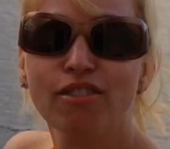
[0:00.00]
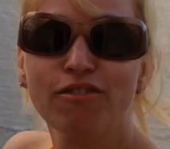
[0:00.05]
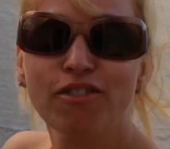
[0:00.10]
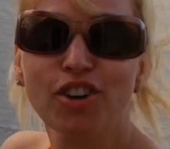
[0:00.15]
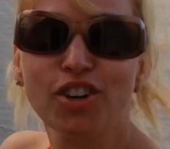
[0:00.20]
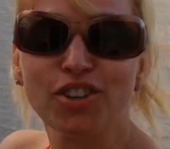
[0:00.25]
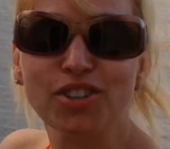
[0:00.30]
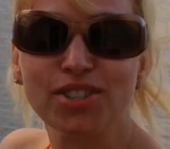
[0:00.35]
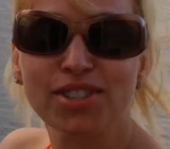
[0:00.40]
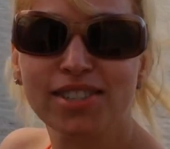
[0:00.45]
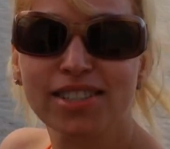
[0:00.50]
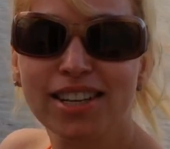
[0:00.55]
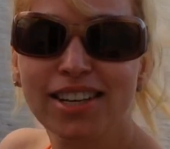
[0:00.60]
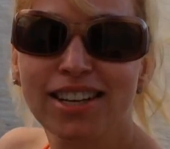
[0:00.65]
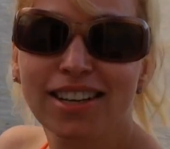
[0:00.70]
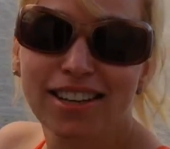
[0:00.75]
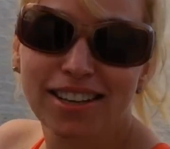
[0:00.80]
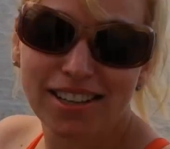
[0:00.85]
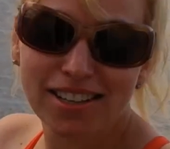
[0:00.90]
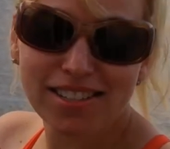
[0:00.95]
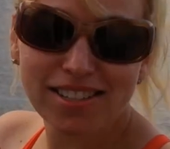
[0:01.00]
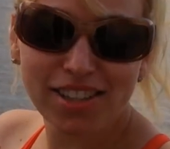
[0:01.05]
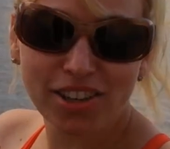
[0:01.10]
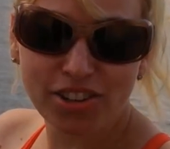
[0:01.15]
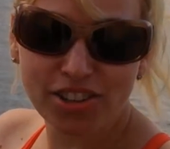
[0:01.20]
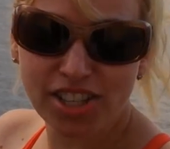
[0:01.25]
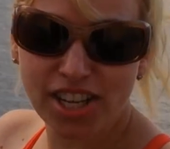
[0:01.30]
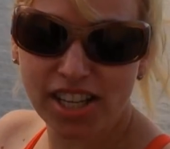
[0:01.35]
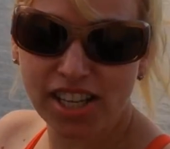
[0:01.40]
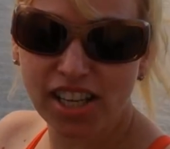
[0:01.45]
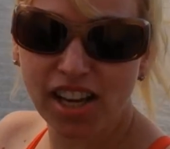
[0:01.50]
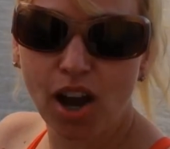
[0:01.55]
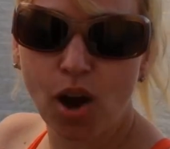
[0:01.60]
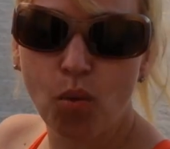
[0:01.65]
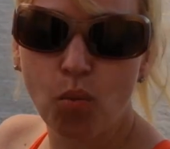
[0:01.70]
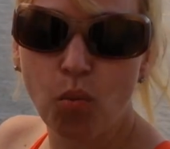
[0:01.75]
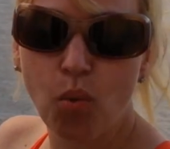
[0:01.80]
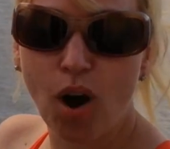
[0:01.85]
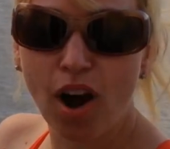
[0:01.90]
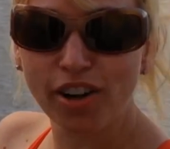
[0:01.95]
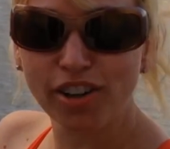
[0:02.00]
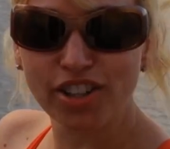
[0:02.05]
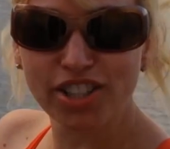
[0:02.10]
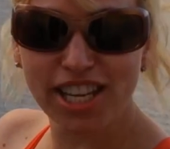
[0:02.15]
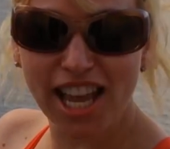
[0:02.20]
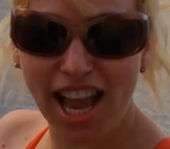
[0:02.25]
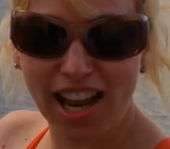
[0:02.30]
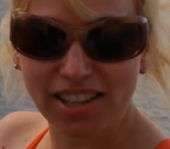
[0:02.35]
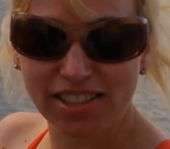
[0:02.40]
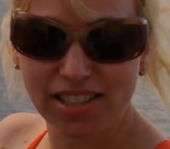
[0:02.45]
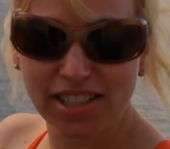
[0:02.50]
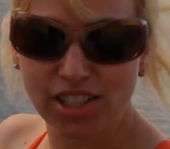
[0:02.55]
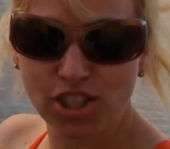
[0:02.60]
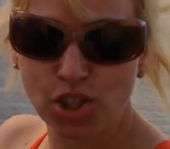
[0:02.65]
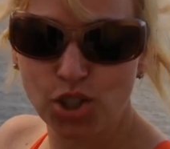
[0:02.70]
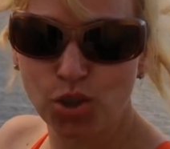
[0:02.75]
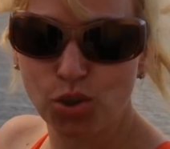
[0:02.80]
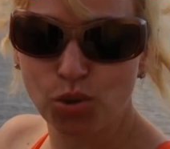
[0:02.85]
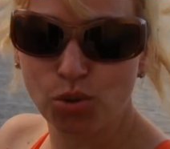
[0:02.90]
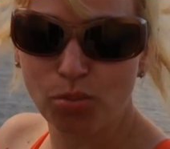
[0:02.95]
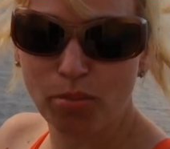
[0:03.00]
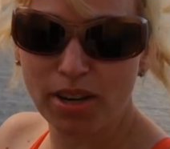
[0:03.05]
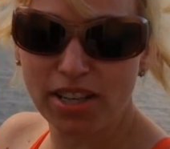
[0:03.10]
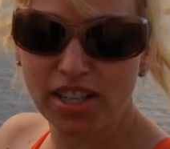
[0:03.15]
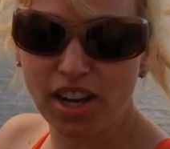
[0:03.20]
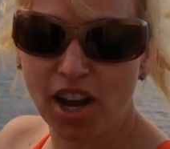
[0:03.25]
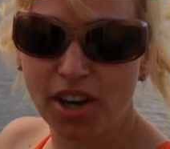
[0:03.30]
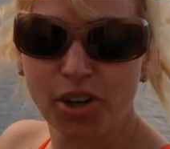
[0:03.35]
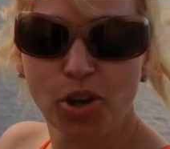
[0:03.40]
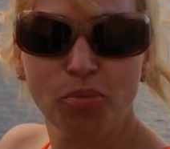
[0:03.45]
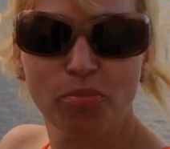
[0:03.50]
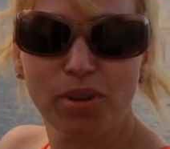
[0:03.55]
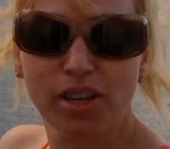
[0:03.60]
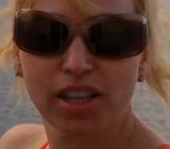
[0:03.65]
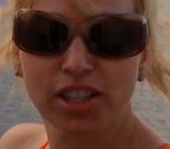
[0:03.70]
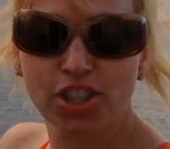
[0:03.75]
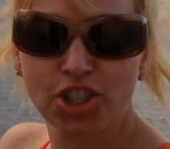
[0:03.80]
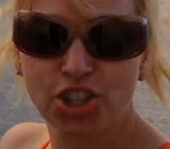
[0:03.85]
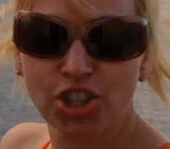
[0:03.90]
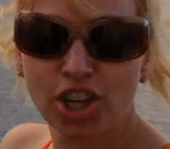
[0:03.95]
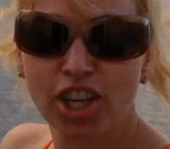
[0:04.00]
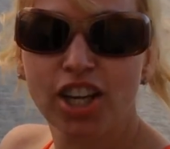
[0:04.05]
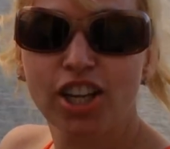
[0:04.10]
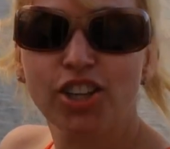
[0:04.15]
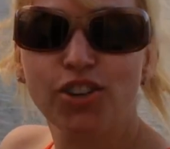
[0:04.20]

First, consider taking a water taxi to Medano Beach.